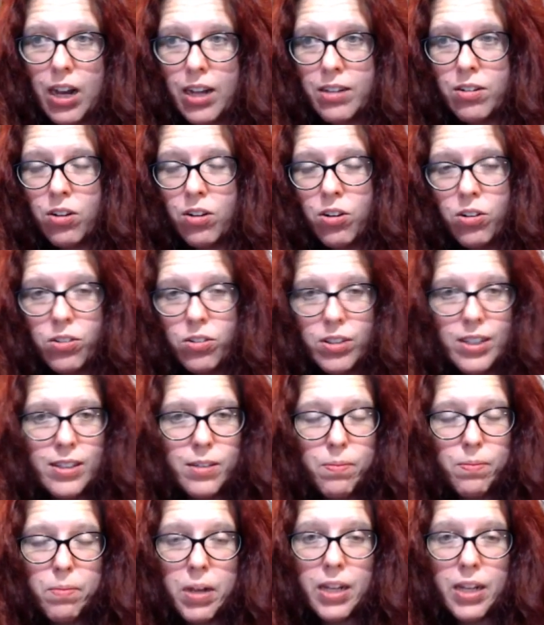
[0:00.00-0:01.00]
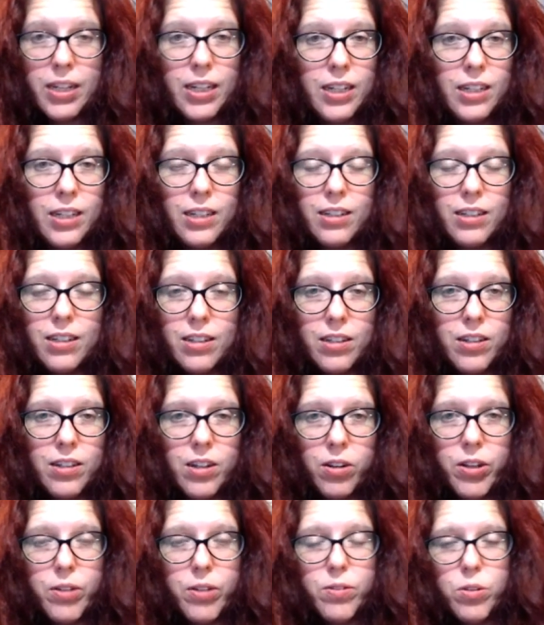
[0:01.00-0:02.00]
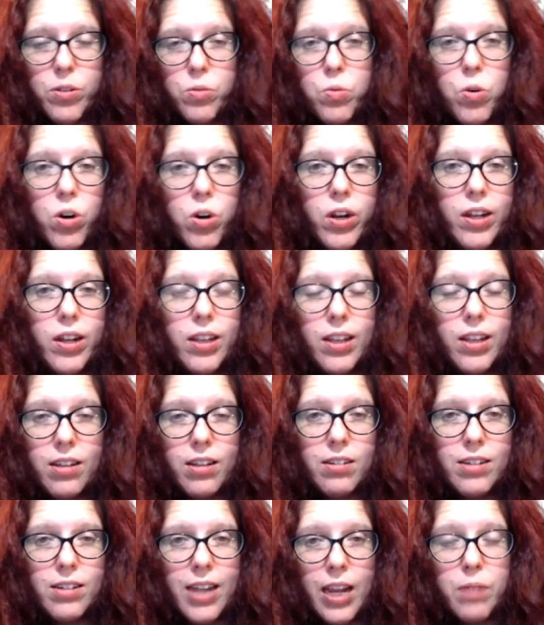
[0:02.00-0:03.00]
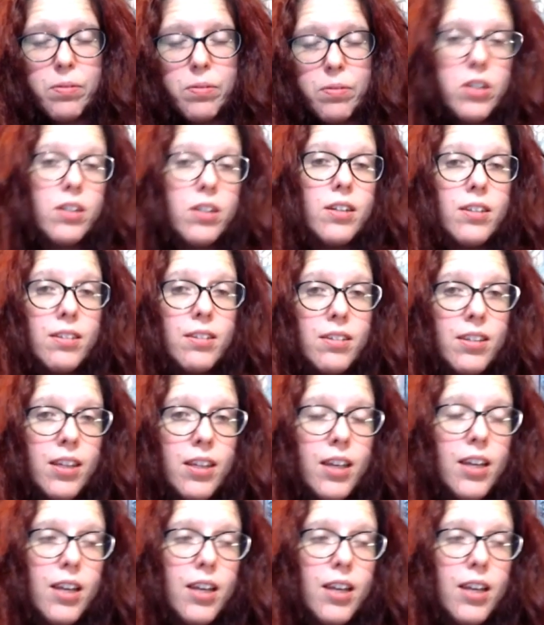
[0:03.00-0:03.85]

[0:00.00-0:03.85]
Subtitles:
all this money, and he was awarded damages